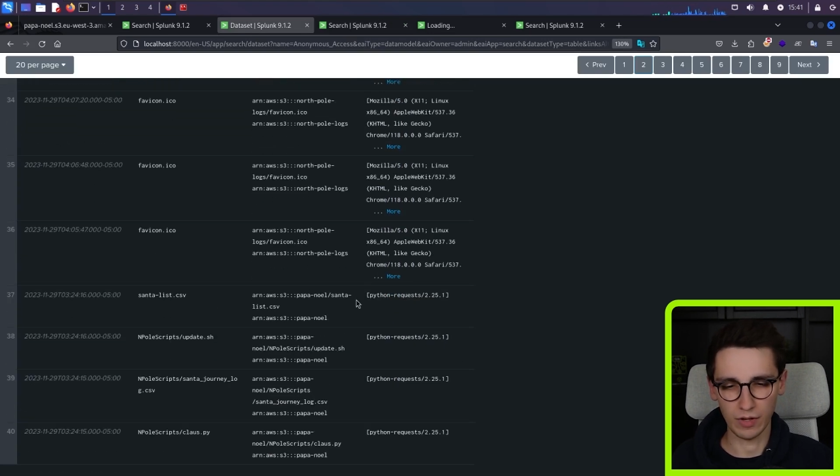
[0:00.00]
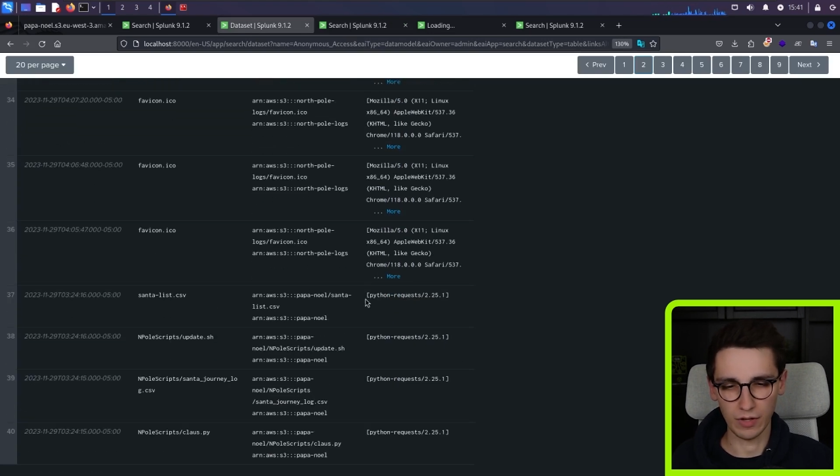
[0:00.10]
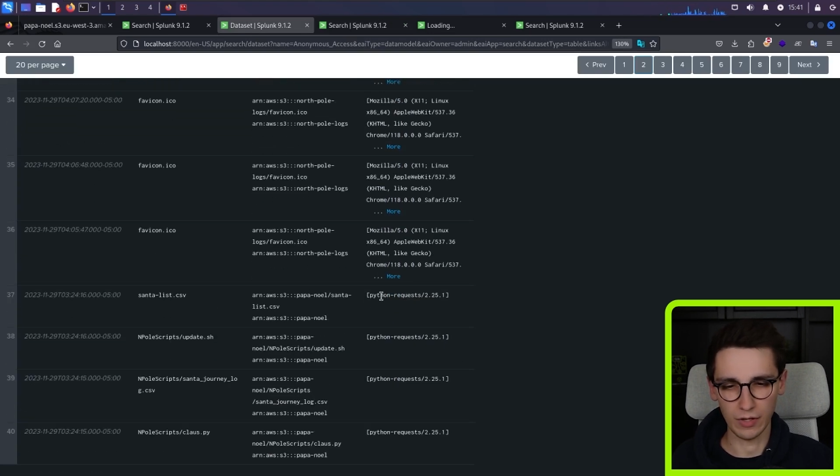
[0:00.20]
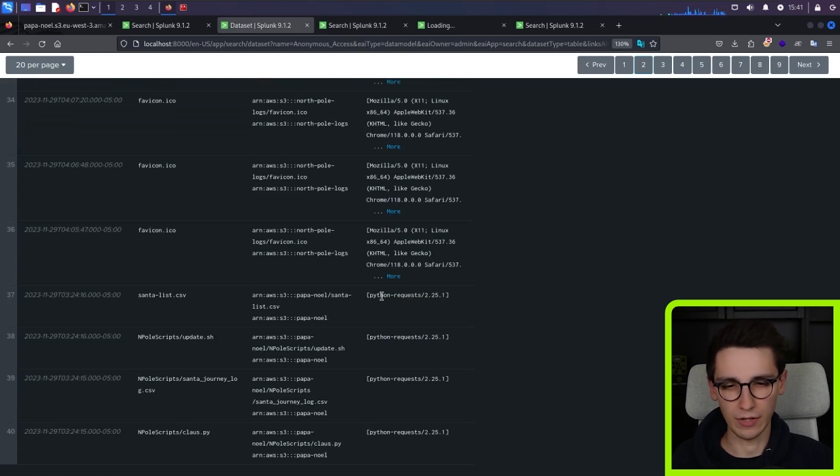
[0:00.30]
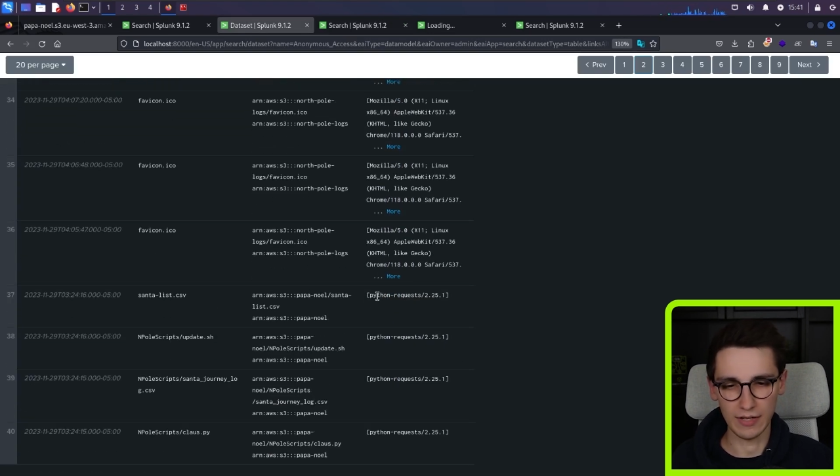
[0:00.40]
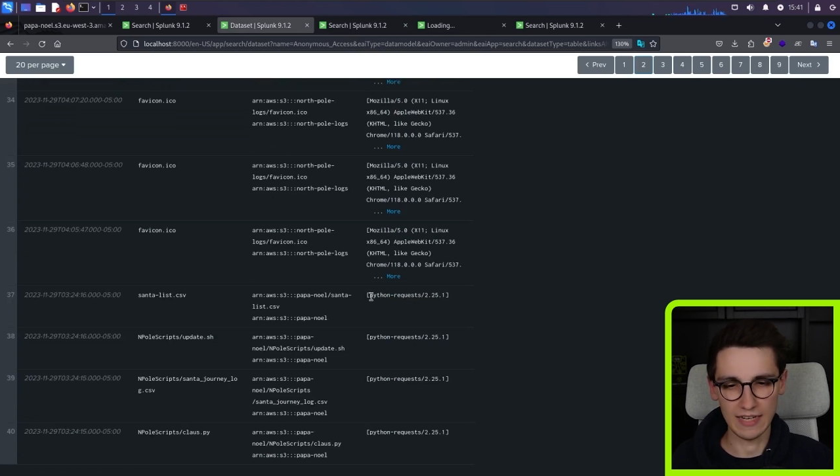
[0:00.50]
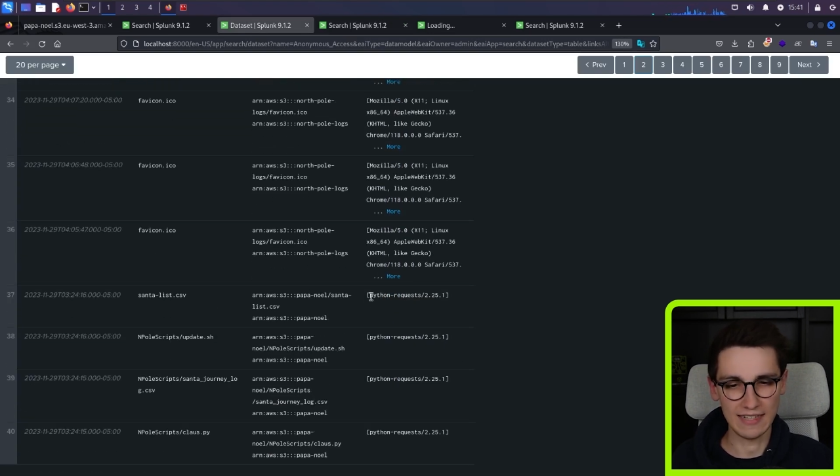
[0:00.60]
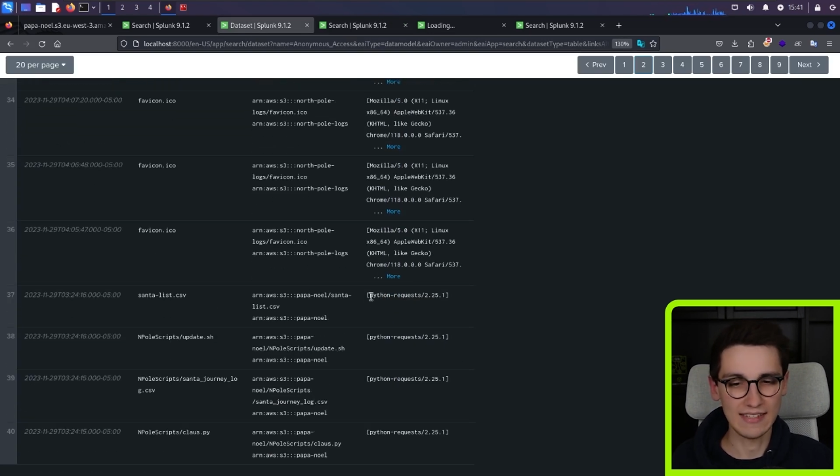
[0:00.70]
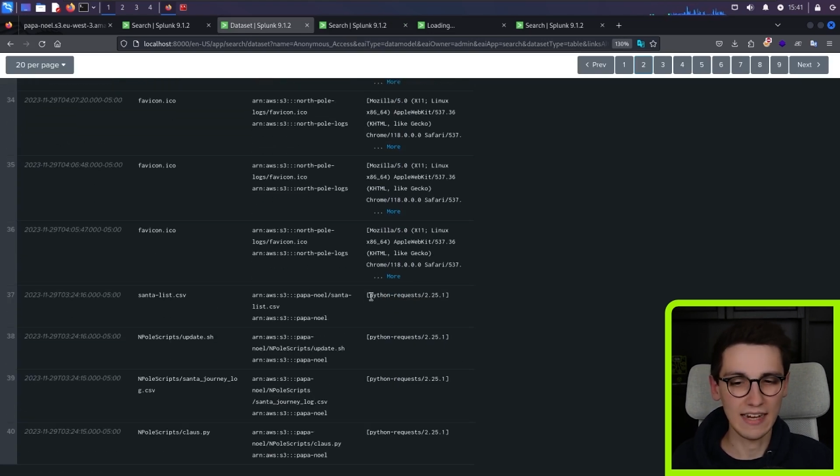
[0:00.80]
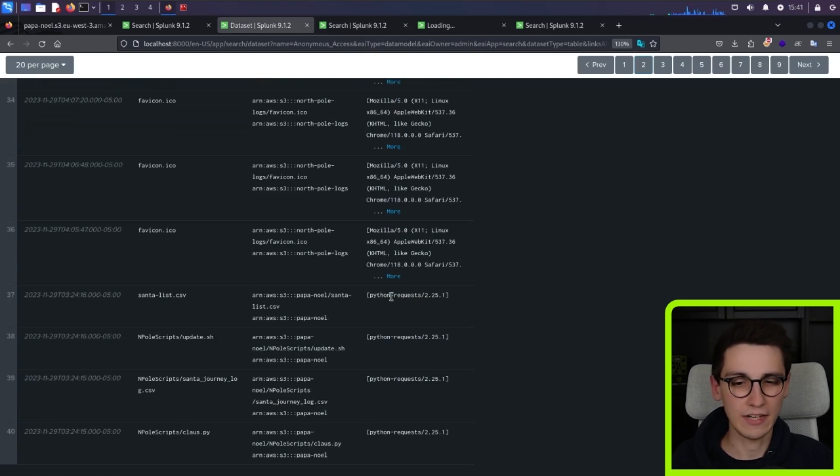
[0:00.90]

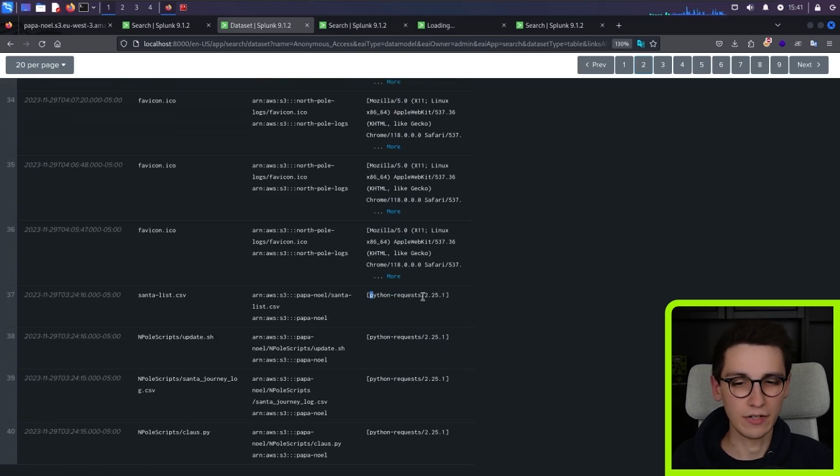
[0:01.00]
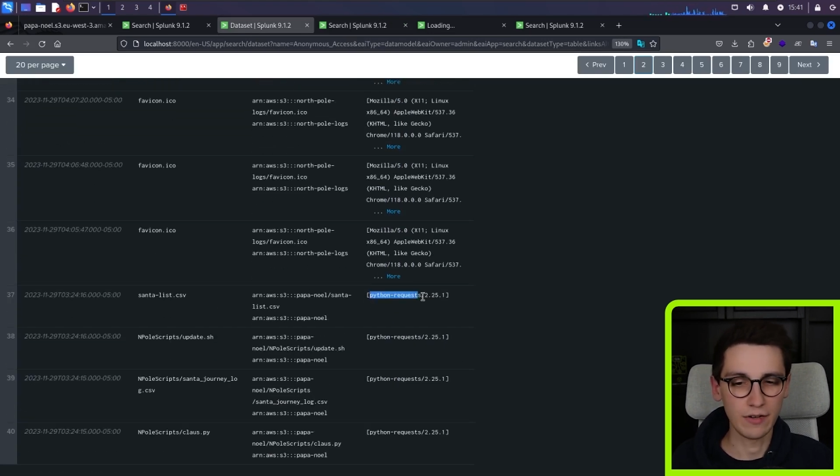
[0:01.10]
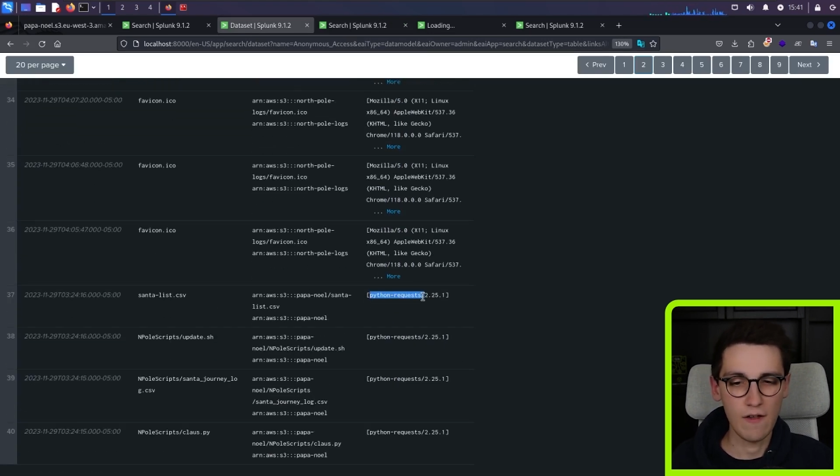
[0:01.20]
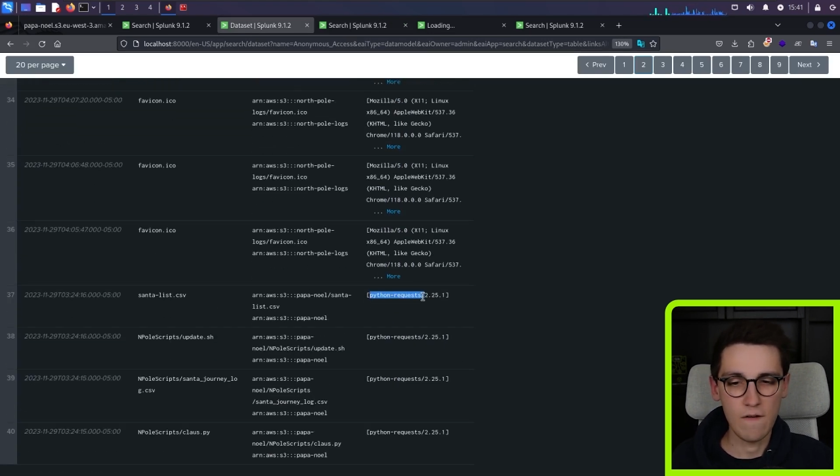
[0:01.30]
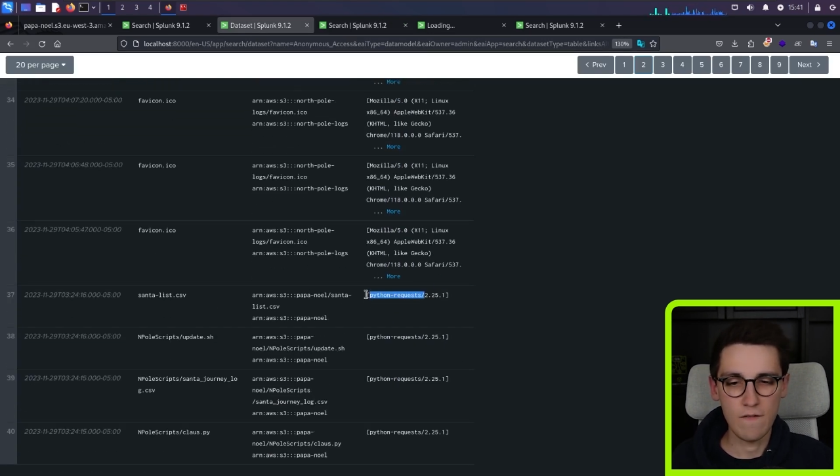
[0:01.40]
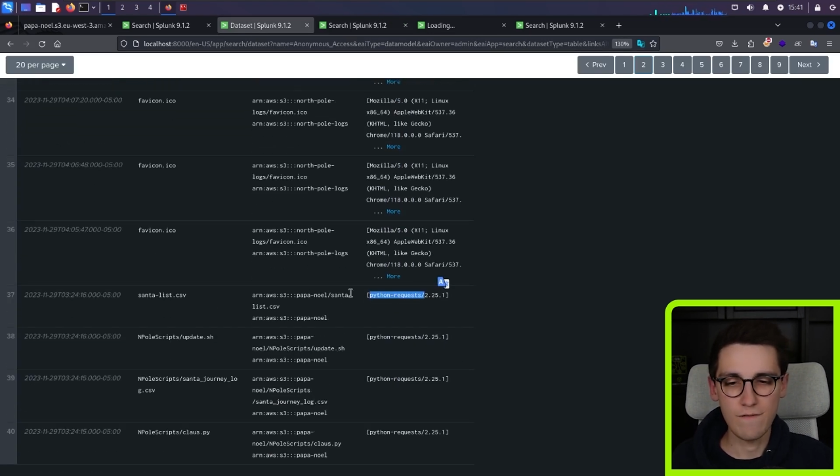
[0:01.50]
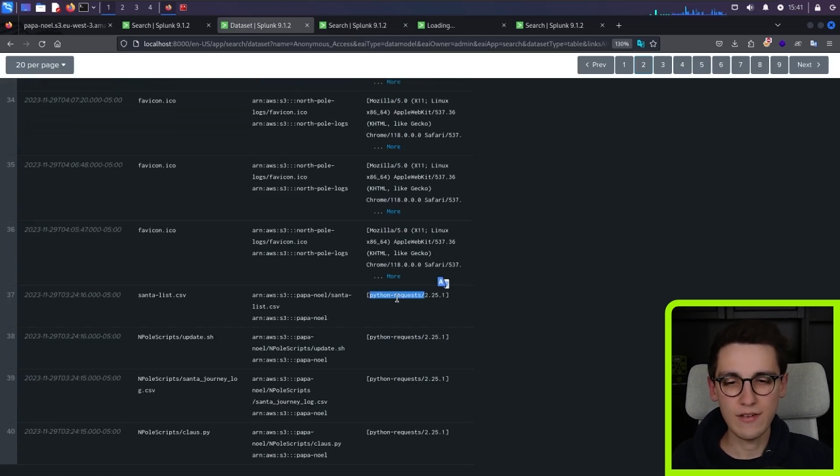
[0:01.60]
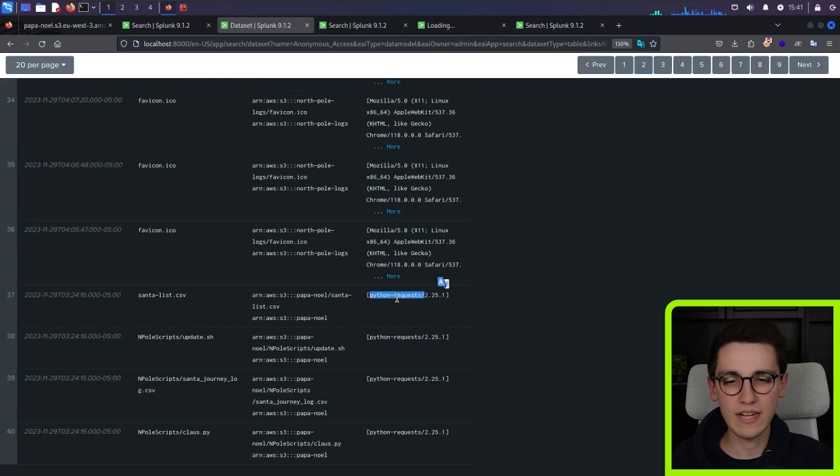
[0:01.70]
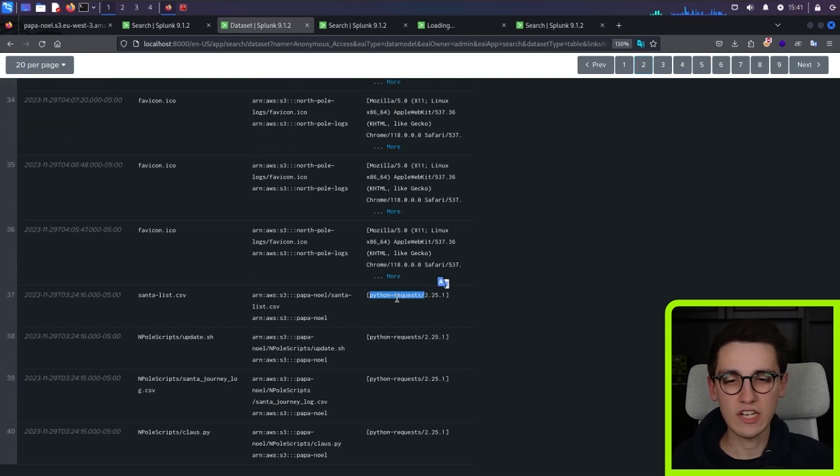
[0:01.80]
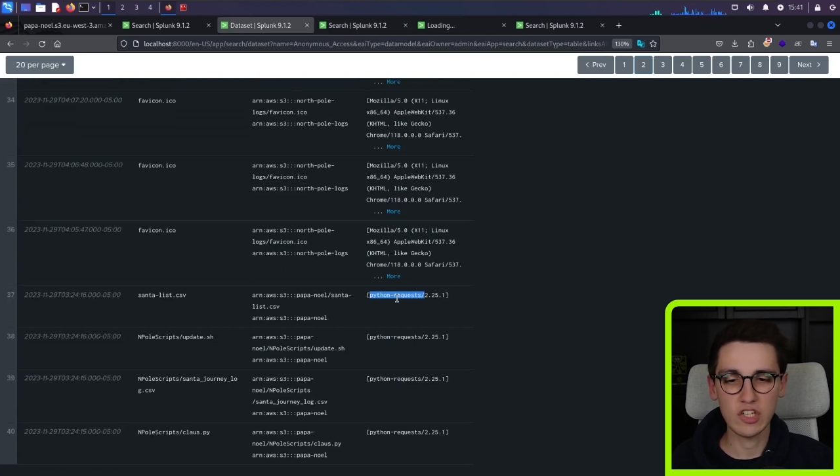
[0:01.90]
attacker
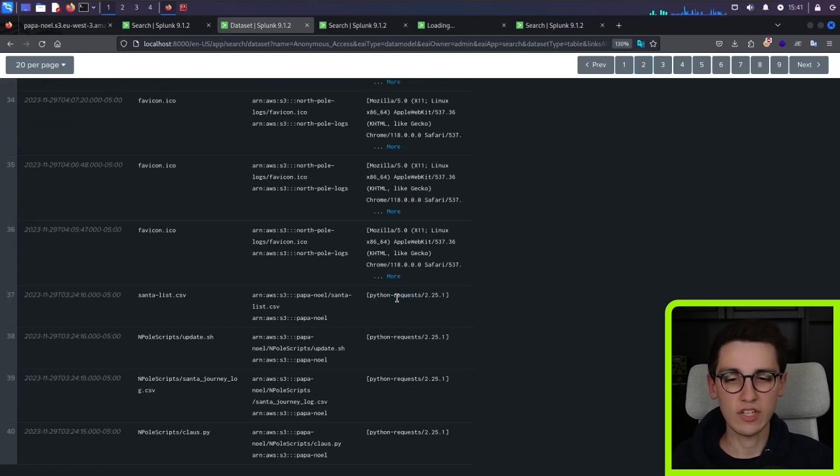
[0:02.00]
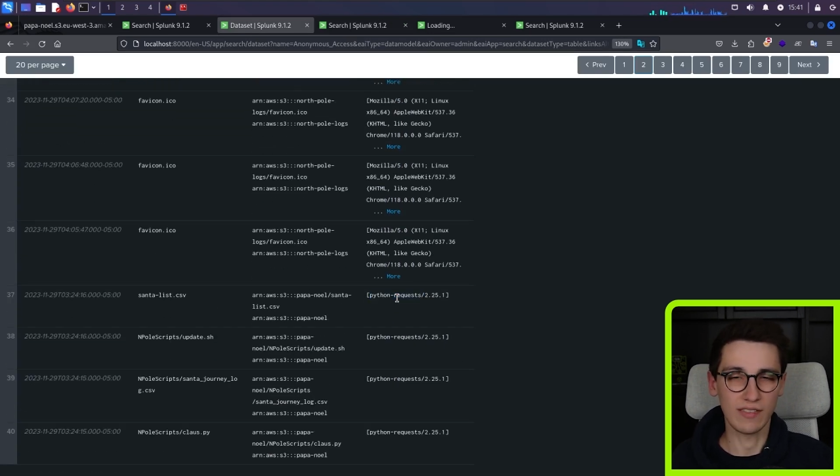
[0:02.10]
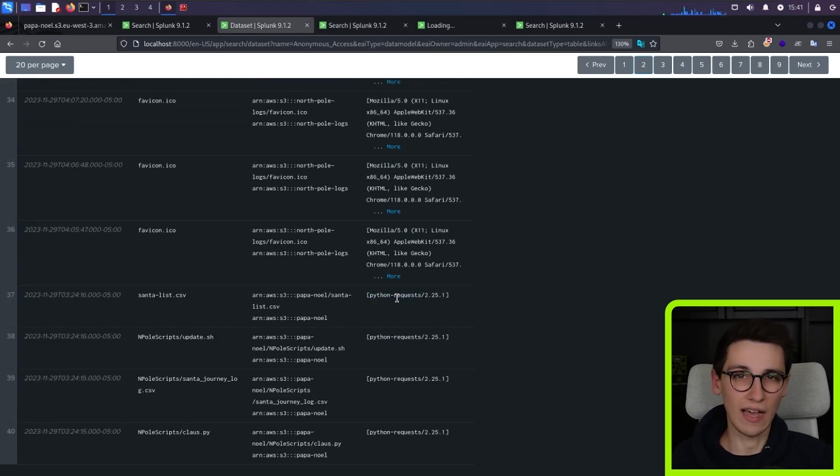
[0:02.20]
finished